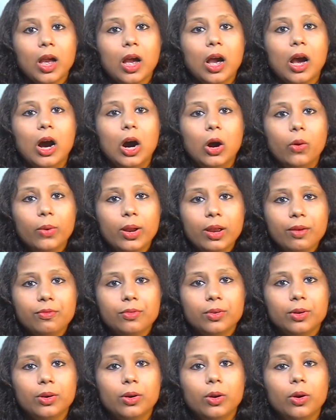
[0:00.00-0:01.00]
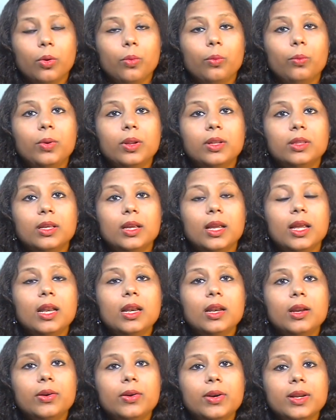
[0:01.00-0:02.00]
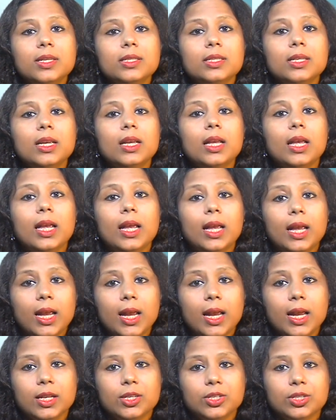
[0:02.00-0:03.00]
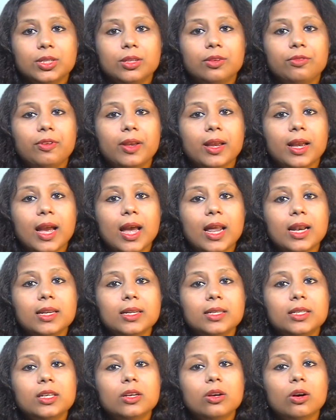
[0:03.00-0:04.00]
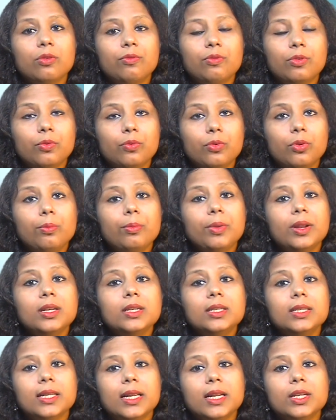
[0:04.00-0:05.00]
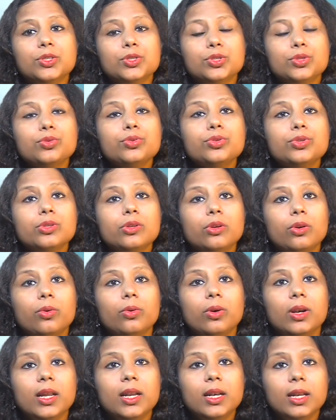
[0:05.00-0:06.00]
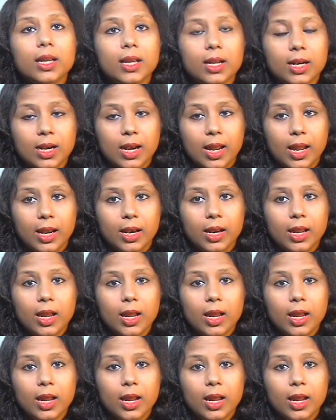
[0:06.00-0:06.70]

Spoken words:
However, with the increasing age, the fecundity of a woman tends to slowly decline.